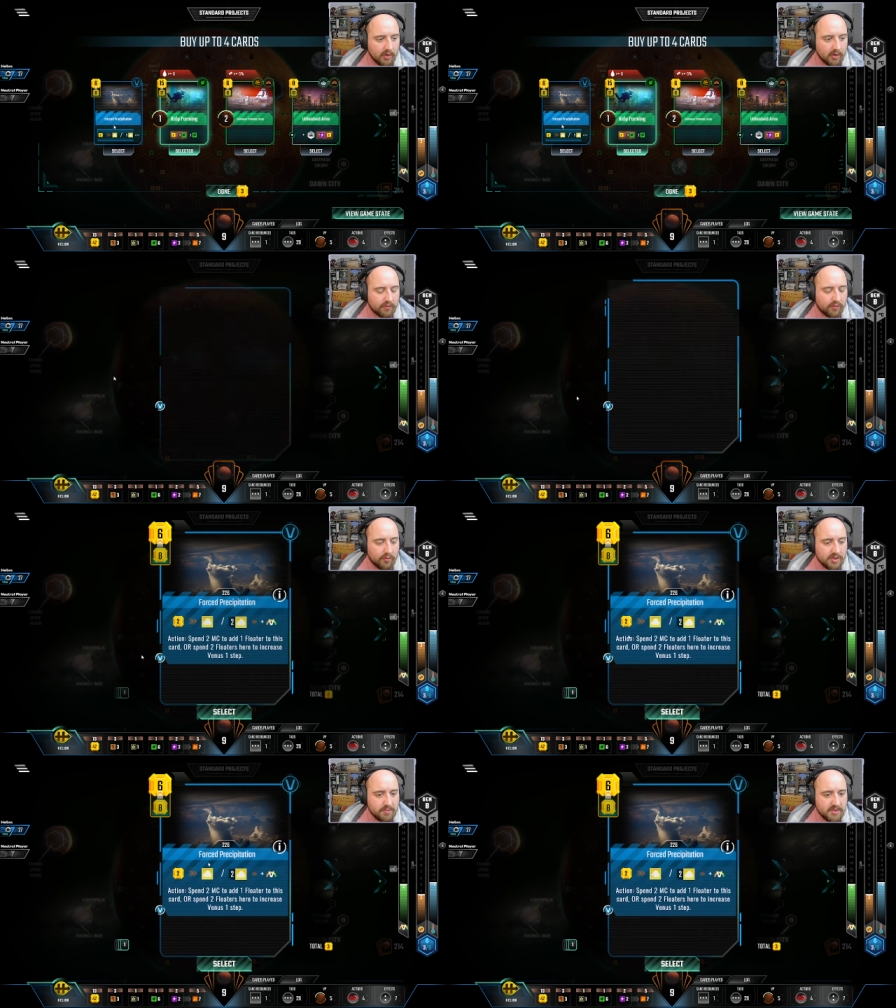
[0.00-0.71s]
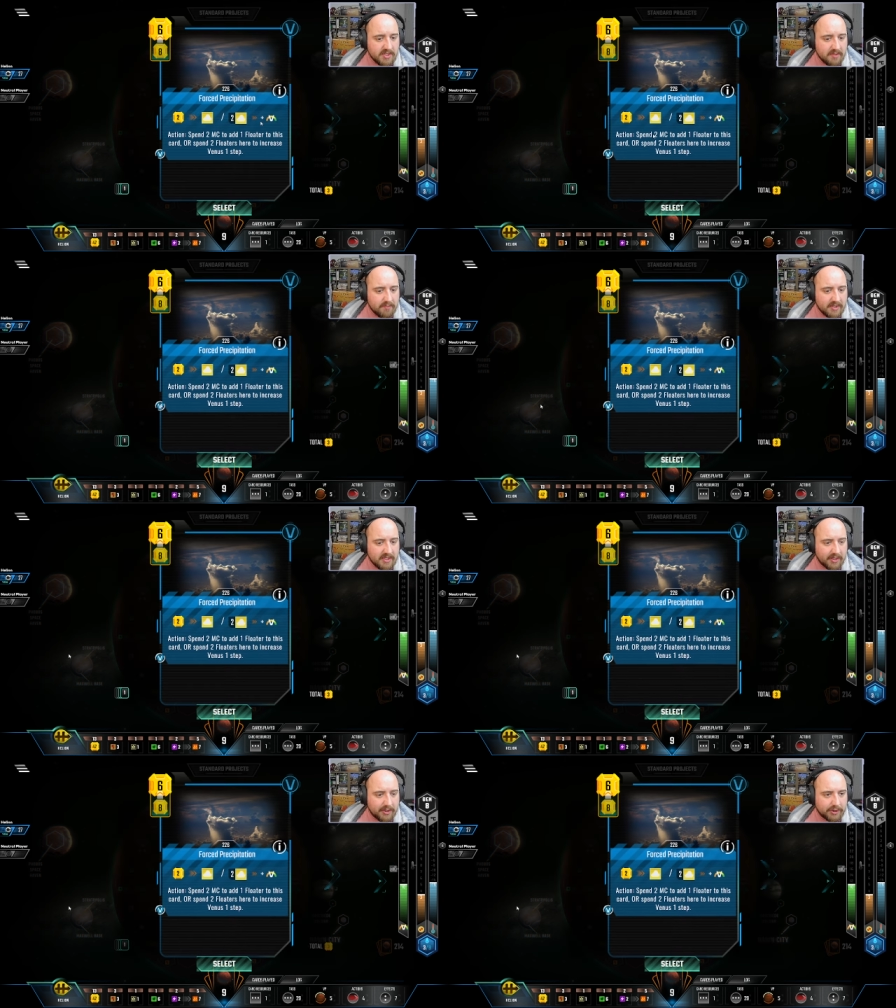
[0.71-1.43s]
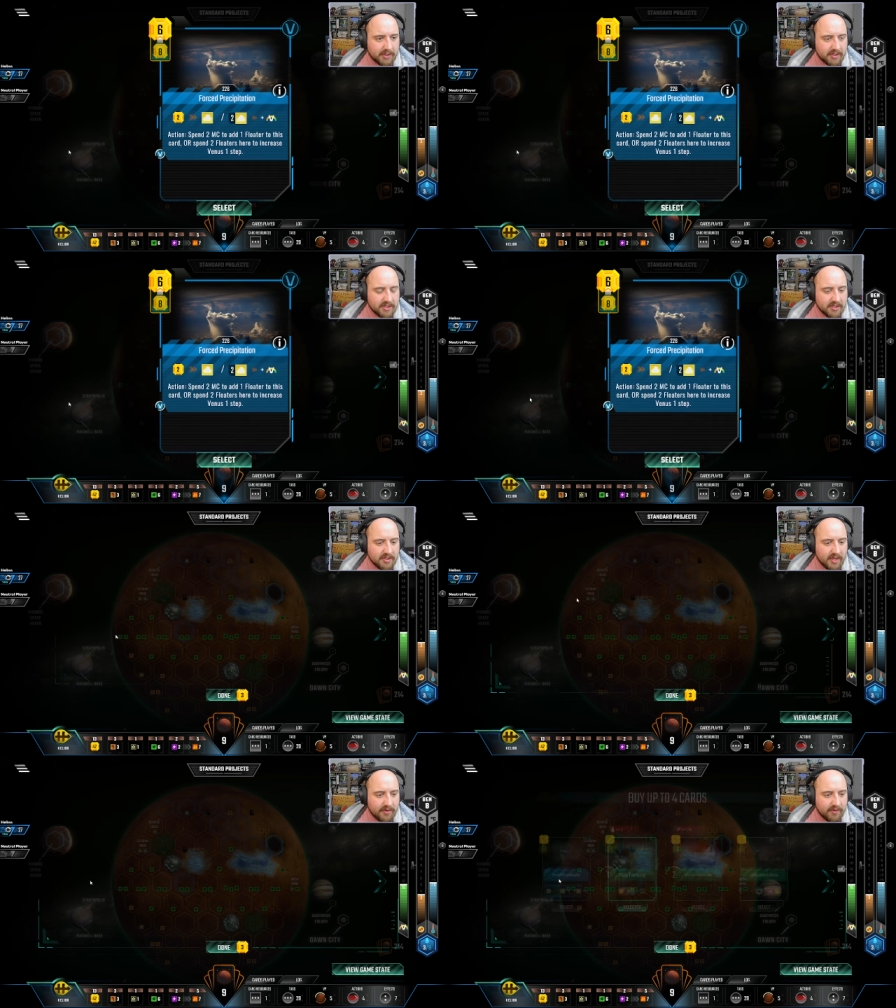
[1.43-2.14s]
Forced precipitation is
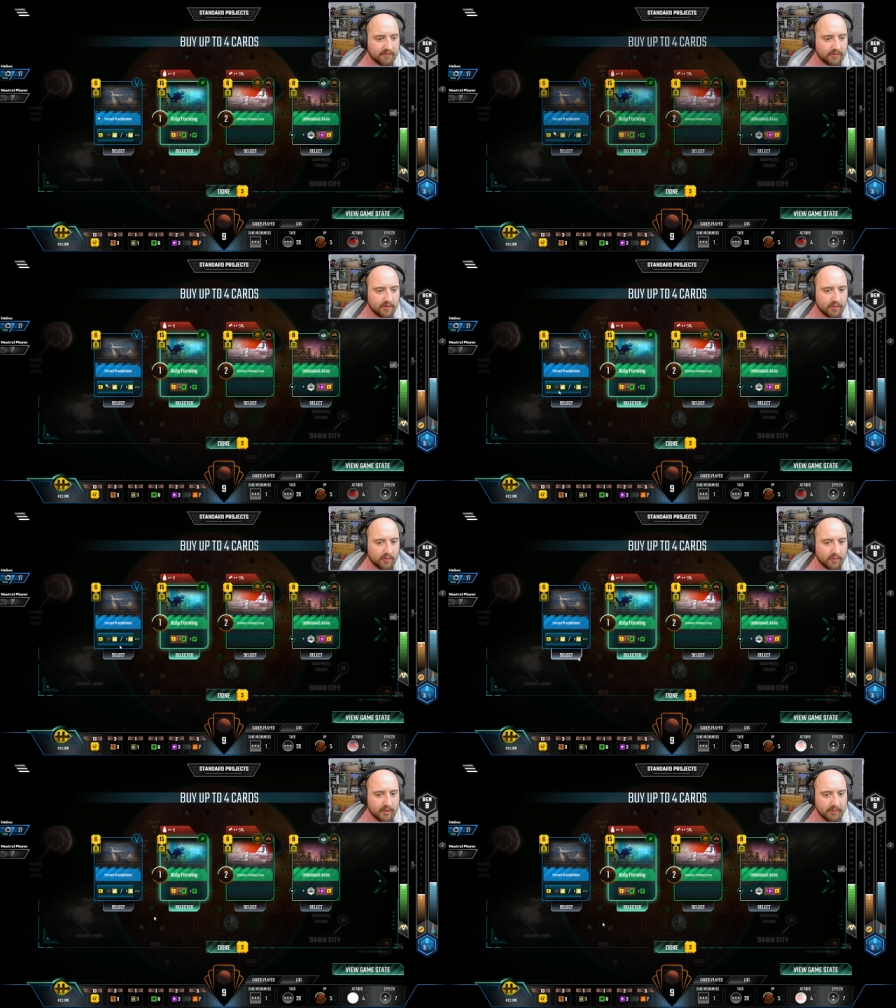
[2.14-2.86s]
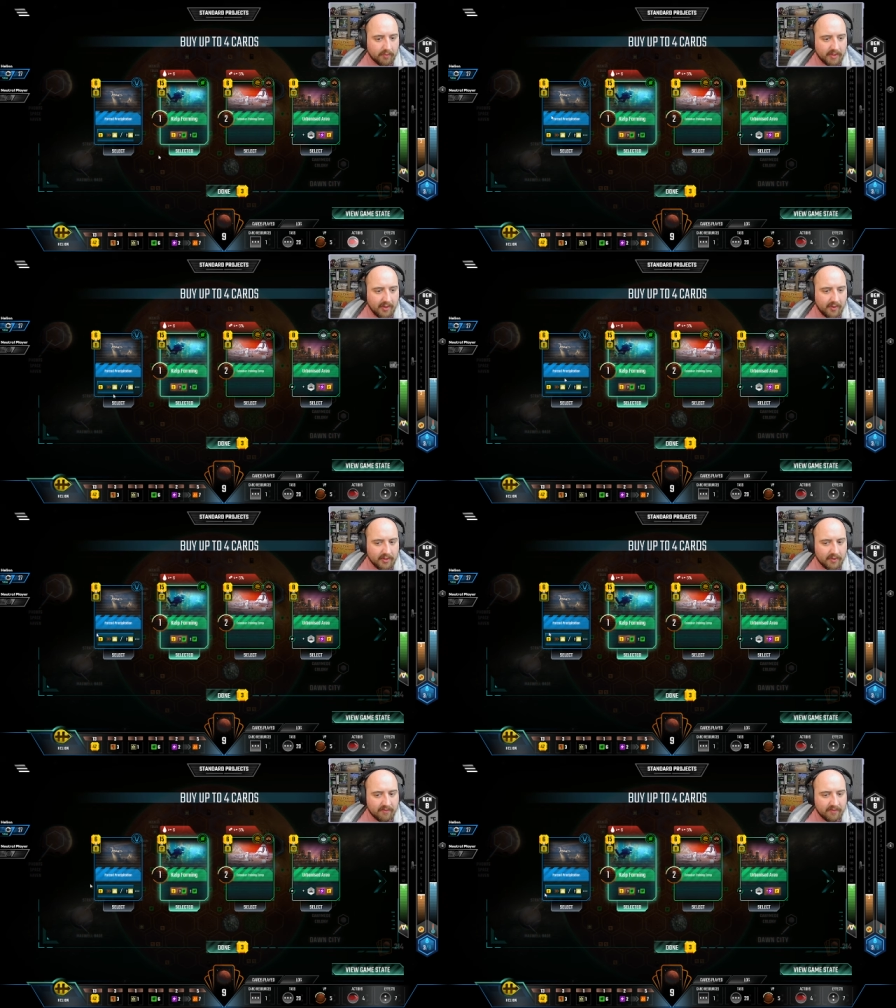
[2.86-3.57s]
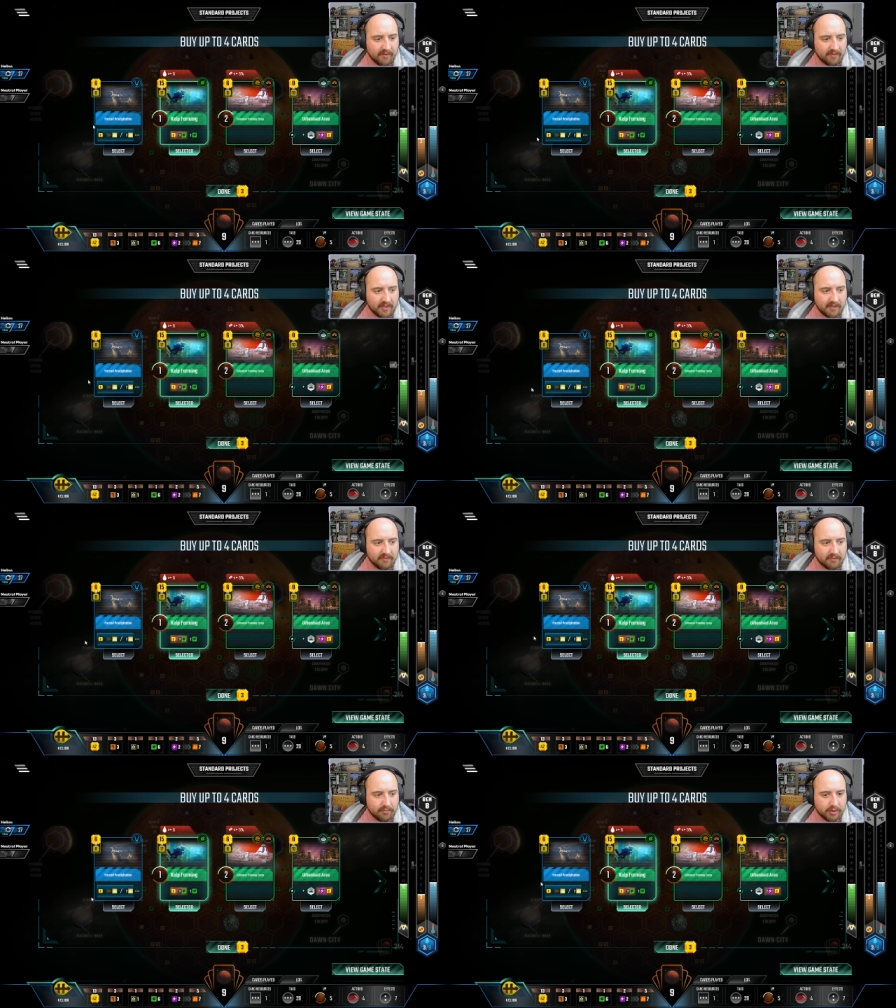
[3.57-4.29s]
another floater one, but right now I don't have enough to
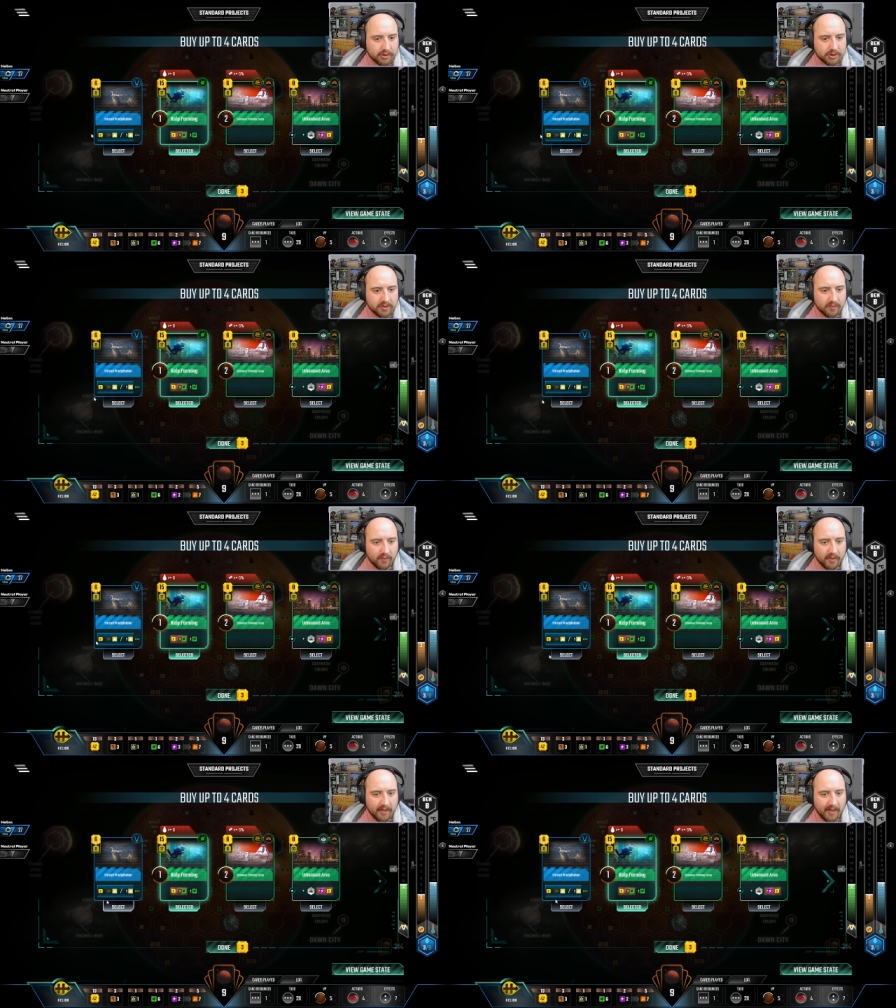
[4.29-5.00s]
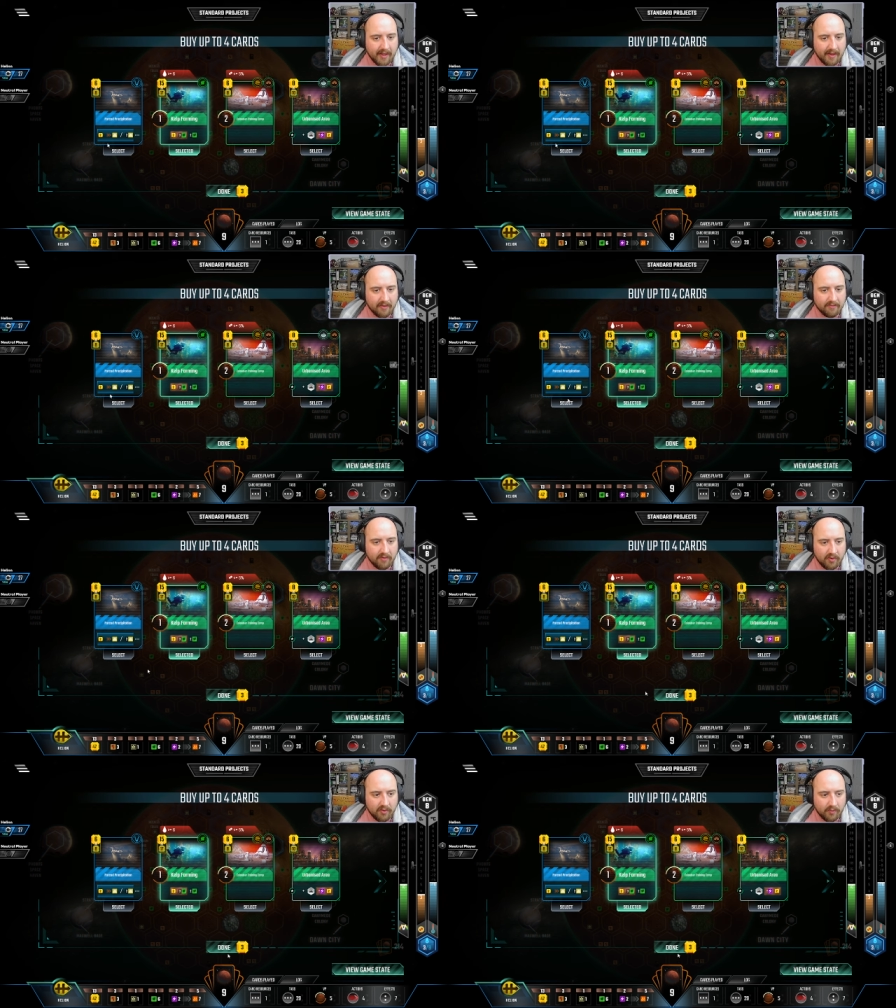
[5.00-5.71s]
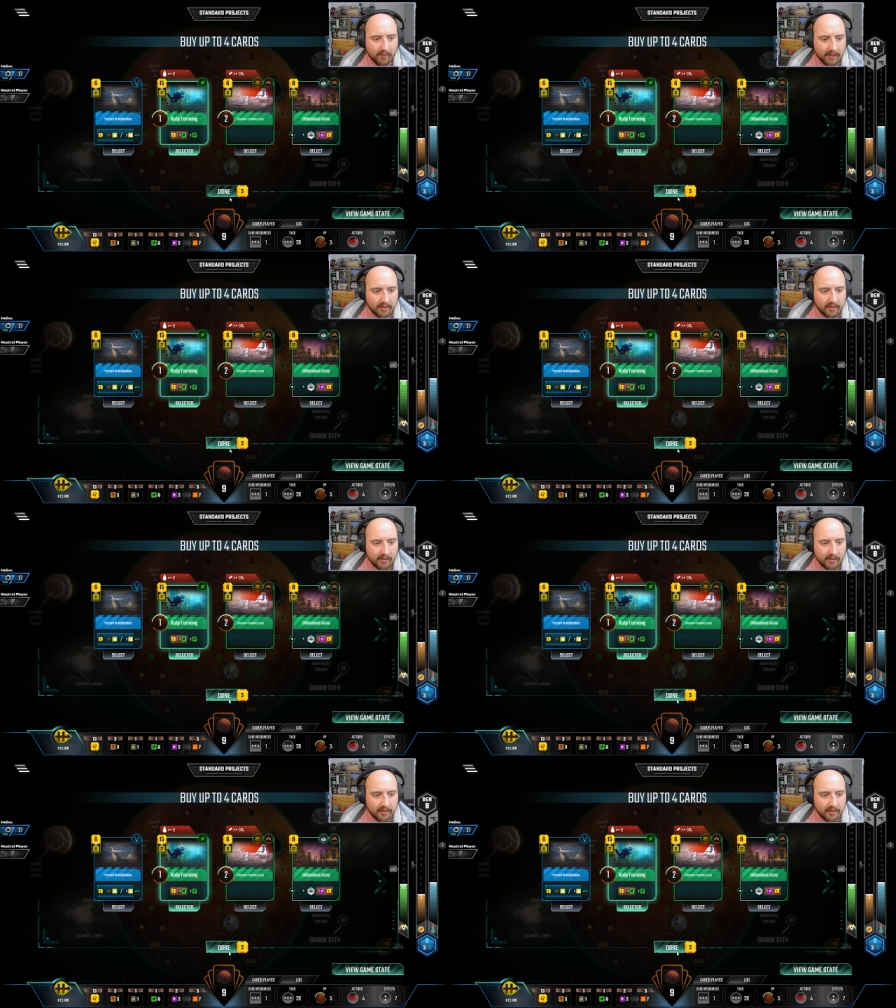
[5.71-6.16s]
even push the one I have all the way.